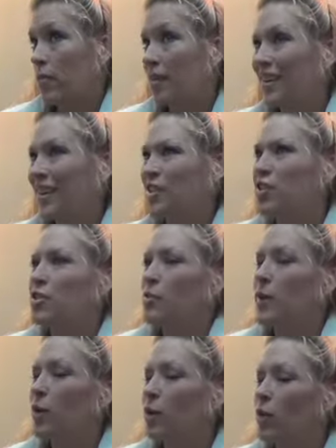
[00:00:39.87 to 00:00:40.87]
I guess just
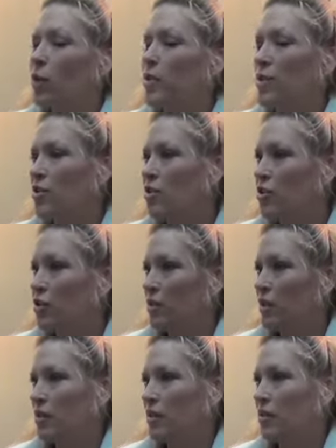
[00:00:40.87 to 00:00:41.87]
paying more attention to
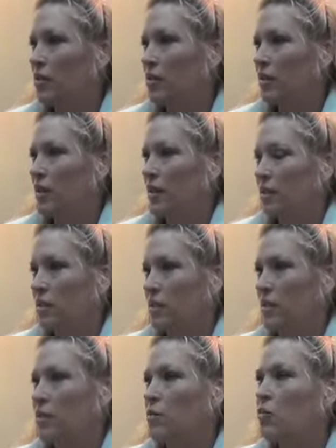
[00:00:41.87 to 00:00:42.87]
it, I guess
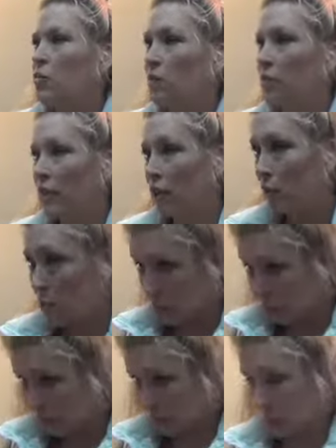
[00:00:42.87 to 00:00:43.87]
it is there more
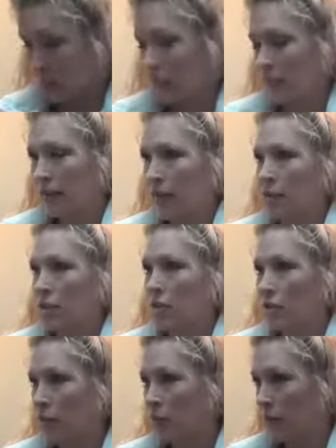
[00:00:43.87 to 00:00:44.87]
frequently than
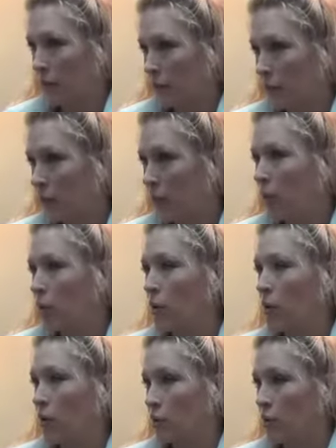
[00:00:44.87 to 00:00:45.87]
just when I'm
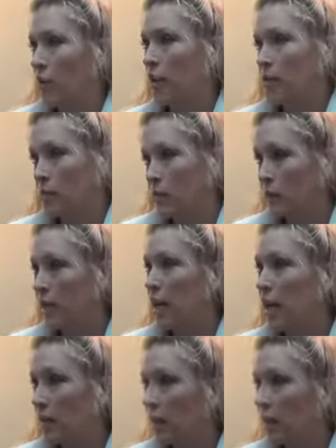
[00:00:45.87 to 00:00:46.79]
going into an asthma attack.